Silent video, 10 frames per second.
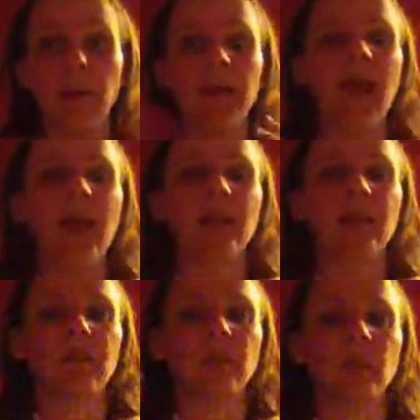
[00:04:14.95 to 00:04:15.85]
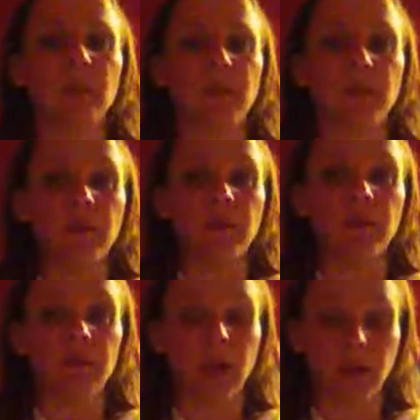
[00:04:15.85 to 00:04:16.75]
It adds such a
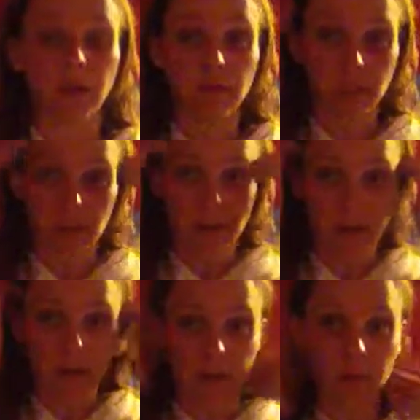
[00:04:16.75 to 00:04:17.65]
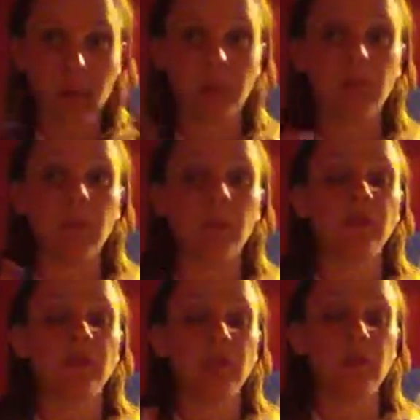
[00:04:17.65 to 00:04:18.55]
beautiful touch to it, and it's like pretty
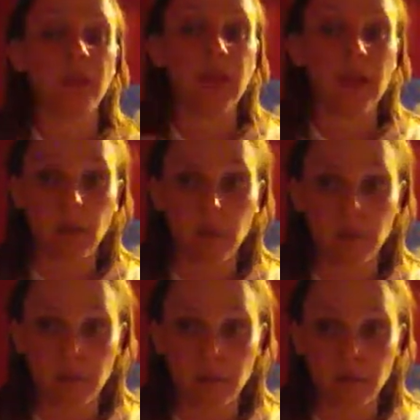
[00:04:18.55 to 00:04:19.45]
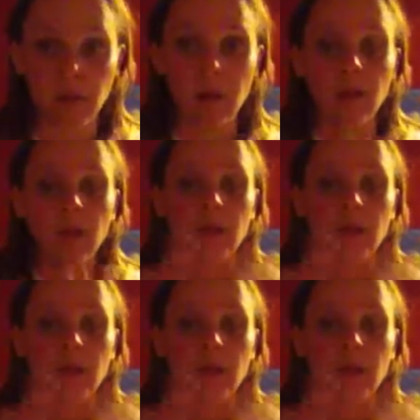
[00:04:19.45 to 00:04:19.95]
much just the piano played through it